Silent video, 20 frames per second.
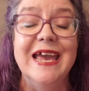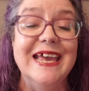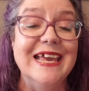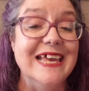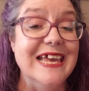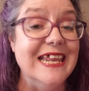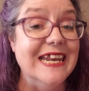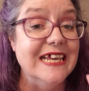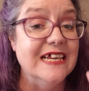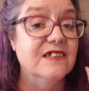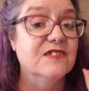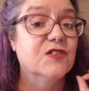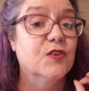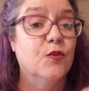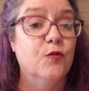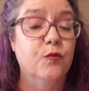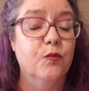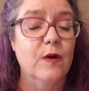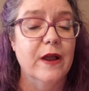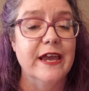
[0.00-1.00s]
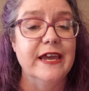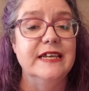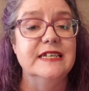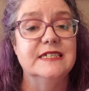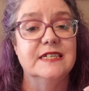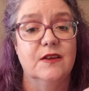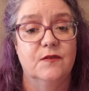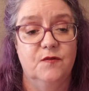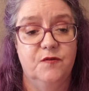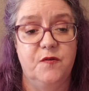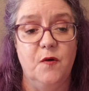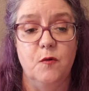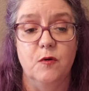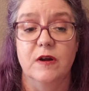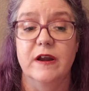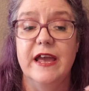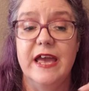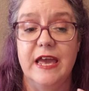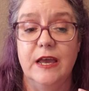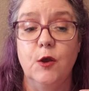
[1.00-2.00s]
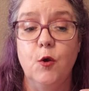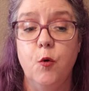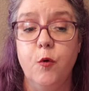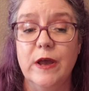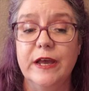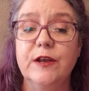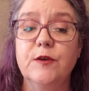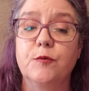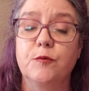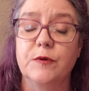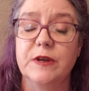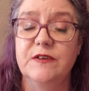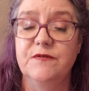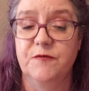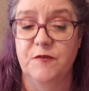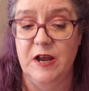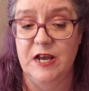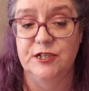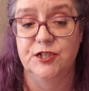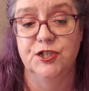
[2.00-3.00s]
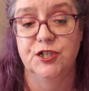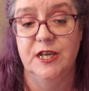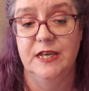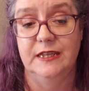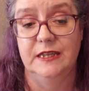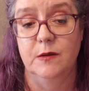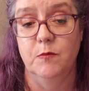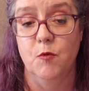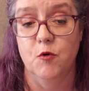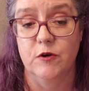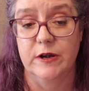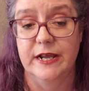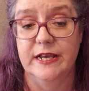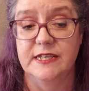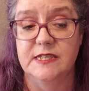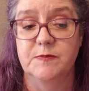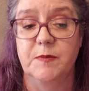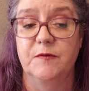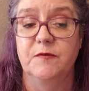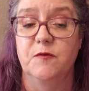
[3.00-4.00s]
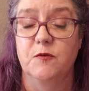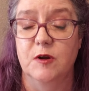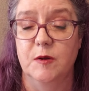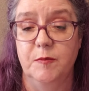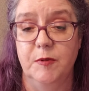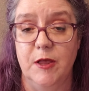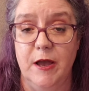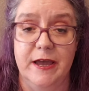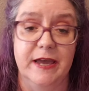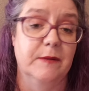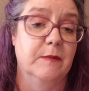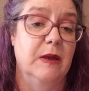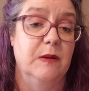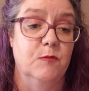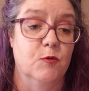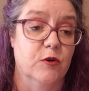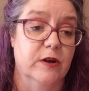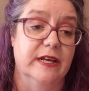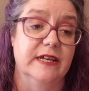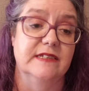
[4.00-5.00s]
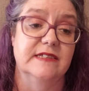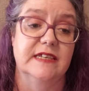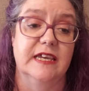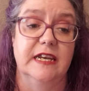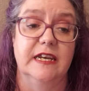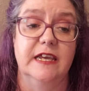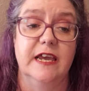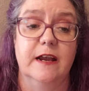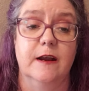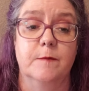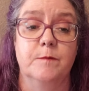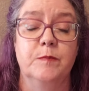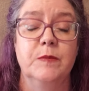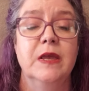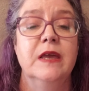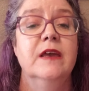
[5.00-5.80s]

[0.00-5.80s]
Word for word: It is great for a quick refresh in the mornings before applying my morning skincare.